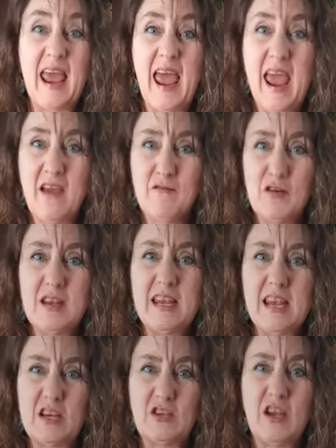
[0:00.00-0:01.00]
Every
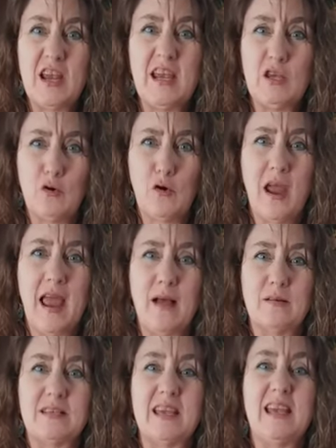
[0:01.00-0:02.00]
dish in your
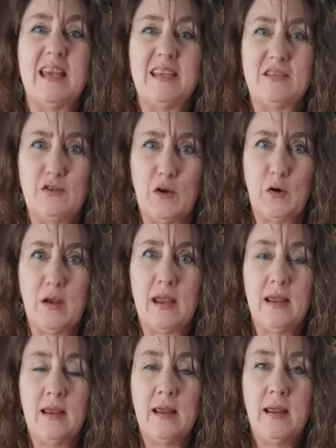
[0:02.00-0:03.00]
house is dirty,
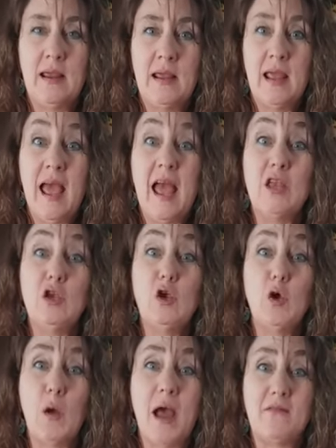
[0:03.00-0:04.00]
and
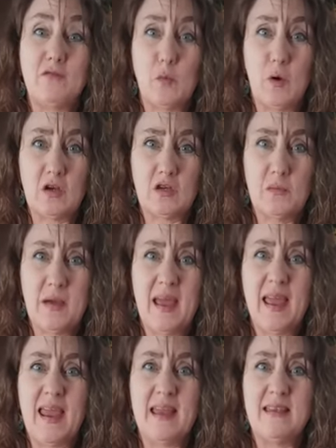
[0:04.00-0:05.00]
you have to wash them by
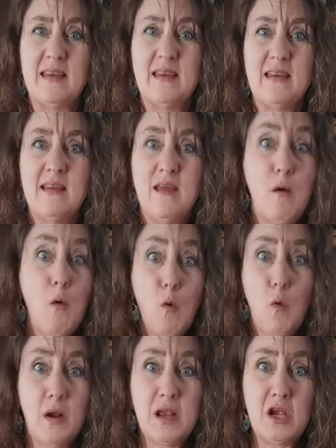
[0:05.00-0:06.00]
hand.
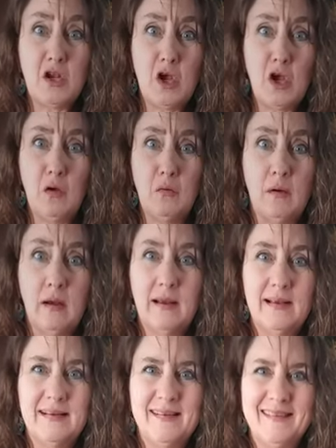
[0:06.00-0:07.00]
What do you do?
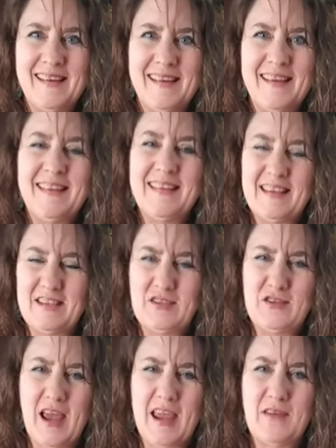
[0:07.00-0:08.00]
This is
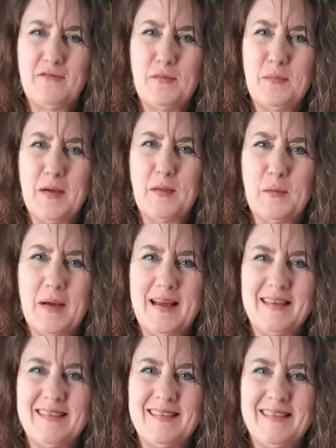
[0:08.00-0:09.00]
Jackie from
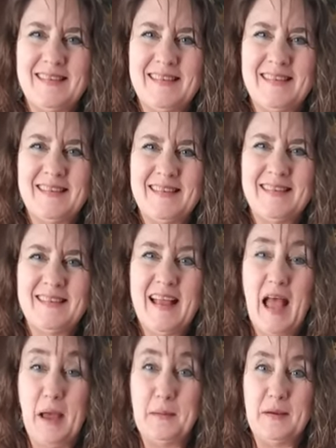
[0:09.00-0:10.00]
Motherwize.
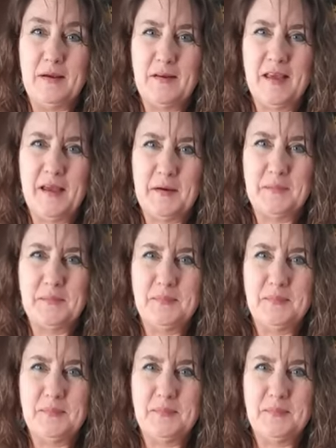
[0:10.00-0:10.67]
I'm here to help.